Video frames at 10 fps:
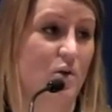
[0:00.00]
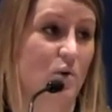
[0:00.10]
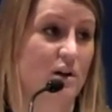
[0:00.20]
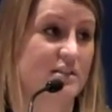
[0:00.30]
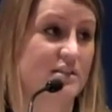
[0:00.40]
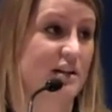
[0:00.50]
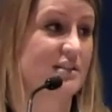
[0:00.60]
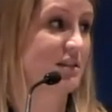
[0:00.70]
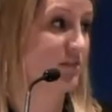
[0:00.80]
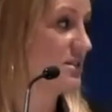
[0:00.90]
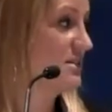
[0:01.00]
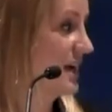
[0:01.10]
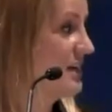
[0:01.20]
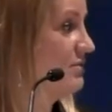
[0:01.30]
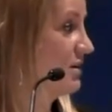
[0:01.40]
was a civil
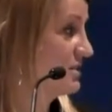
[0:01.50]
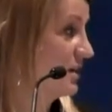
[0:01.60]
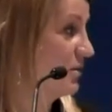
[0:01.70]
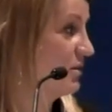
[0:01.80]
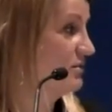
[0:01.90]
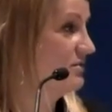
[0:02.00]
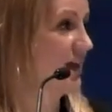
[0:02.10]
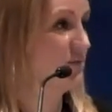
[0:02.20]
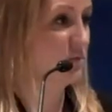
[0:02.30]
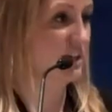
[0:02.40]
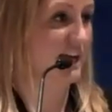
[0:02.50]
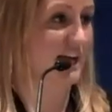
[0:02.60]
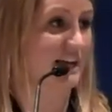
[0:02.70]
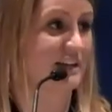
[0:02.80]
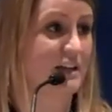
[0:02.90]
society roundtable. And we
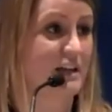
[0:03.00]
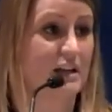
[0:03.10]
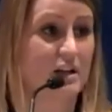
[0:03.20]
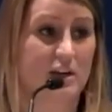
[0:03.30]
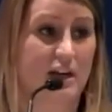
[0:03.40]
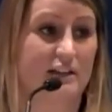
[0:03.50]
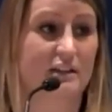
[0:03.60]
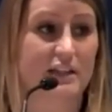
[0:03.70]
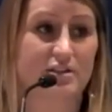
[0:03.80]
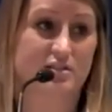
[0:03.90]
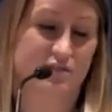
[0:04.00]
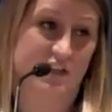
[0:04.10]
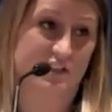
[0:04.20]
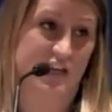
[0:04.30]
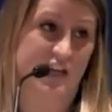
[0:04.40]
had leaders of
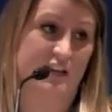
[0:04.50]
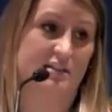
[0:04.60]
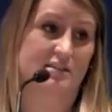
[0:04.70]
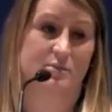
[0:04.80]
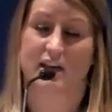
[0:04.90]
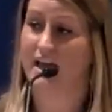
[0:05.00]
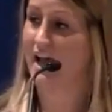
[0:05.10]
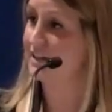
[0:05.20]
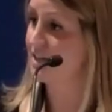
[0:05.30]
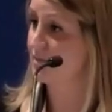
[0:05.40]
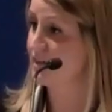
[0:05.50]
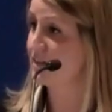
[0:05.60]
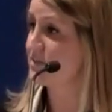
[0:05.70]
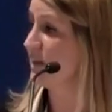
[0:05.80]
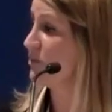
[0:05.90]
think tanks, we had
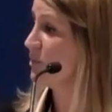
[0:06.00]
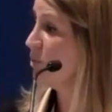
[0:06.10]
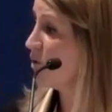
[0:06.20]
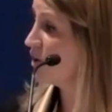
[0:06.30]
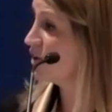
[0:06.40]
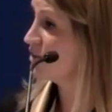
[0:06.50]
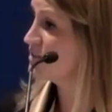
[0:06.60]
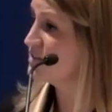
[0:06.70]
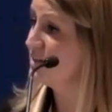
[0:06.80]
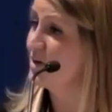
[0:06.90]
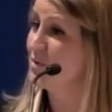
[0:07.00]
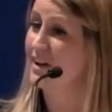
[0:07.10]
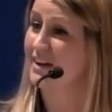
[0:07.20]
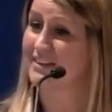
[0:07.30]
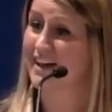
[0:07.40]
academics, we had reporters, we
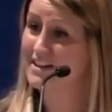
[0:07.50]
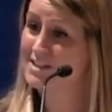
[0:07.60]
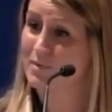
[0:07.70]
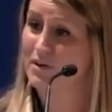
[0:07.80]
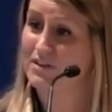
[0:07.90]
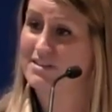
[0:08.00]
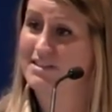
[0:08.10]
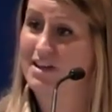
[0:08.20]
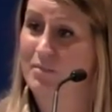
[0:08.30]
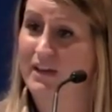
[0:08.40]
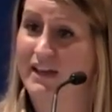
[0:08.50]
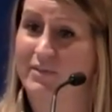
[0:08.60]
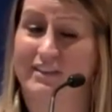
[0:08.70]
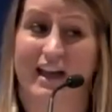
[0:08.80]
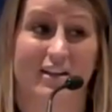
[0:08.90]
had experts come in, we
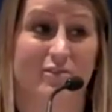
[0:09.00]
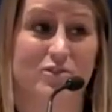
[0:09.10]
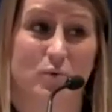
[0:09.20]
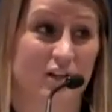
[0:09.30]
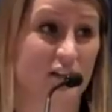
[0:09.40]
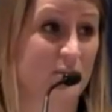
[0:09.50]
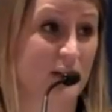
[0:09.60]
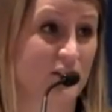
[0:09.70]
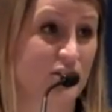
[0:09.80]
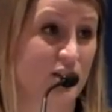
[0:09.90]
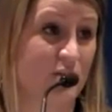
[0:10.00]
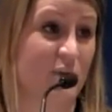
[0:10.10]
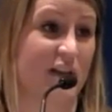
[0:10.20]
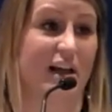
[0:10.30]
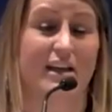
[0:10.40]
had the head of Twitter in Belgium,
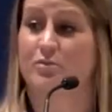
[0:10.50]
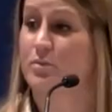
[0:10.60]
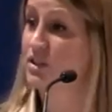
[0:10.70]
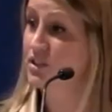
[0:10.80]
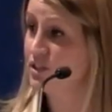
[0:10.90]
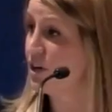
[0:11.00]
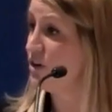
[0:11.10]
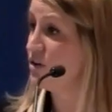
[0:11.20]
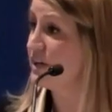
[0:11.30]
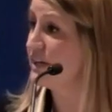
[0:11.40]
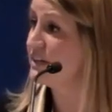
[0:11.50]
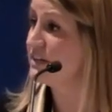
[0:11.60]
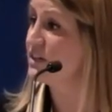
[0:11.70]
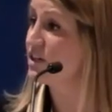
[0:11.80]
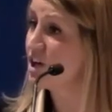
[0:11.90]
we had the head of Politico
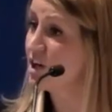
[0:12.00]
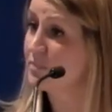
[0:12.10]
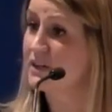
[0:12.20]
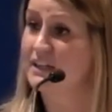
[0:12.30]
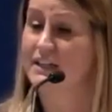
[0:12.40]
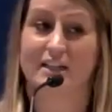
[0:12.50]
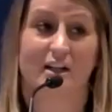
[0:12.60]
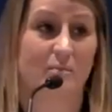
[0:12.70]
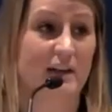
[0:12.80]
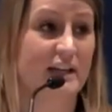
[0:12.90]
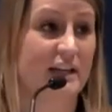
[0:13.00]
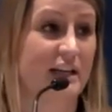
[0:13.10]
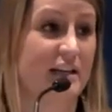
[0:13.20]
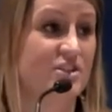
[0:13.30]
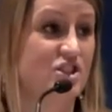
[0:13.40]
in Europe come in
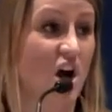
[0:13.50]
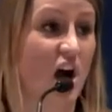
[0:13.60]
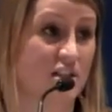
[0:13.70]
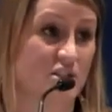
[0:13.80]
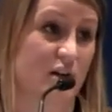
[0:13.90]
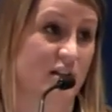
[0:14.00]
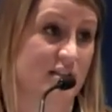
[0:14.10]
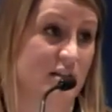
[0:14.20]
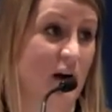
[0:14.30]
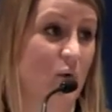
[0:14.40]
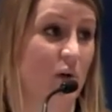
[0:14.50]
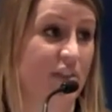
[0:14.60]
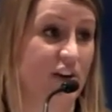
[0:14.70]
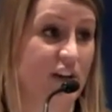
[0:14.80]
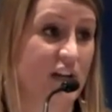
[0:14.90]
and talk to us about what
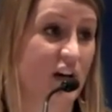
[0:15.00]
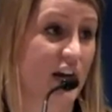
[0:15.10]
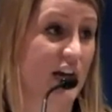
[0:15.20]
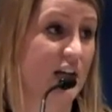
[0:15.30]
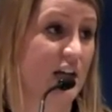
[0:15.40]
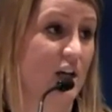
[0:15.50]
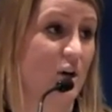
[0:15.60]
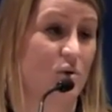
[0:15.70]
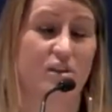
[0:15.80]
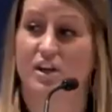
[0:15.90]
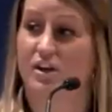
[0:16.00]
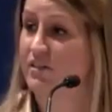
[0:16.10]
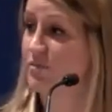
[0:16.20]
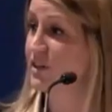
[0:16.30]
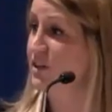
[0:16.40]
they're hearing, what are they hearing
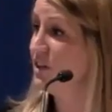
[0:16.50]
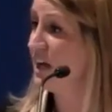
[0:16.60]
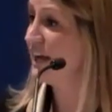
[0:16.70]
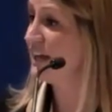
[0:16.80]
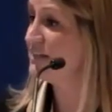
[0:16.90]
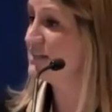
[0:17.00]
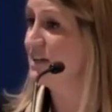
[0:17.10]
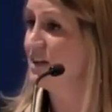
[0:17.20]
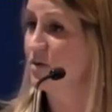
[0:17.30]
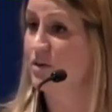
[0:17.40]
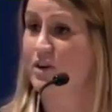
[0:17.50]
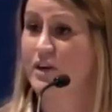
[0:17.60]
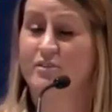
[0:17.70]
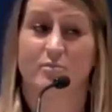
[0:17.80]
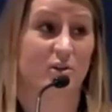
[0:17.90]
from their clients, what are they
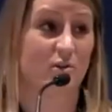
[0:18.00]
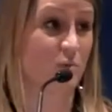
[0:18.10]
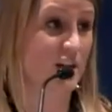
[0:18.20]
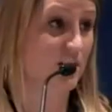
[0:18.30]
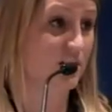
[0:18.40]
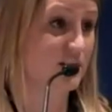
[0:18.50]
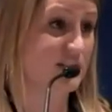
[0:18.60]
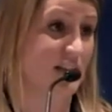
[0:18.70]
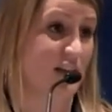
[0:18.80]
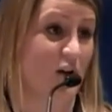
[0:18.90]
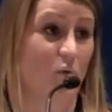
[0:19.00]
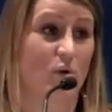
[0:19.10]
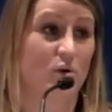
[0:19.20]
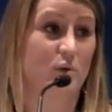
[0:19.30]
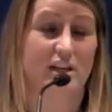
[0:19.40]
hearing from their readers,
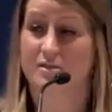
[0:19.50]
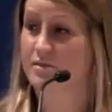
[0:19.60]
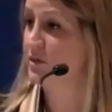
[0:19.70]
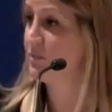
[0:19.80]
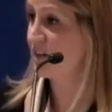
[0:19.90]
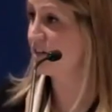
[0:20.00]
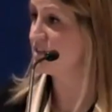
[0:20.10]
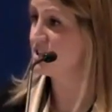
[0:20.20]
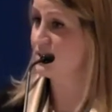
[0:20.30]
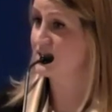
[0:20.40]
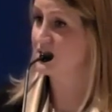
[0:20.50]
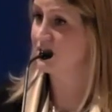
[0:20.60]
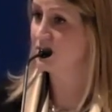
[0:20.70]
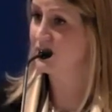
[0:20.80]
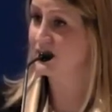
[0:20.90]
what do we need to be doing better as a US
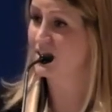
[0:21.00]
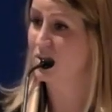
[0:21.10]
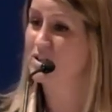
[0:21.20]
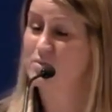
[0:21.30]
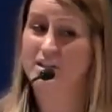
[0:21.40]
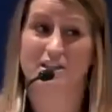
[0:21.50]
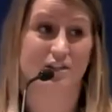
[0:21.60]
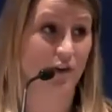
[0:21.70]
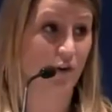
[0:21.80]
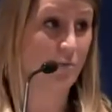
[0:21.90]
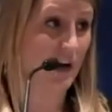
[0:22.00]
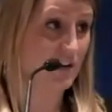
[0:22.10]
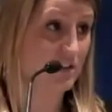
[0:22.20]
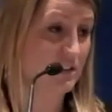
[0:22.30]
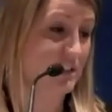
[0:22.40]
government, what do we need to know about?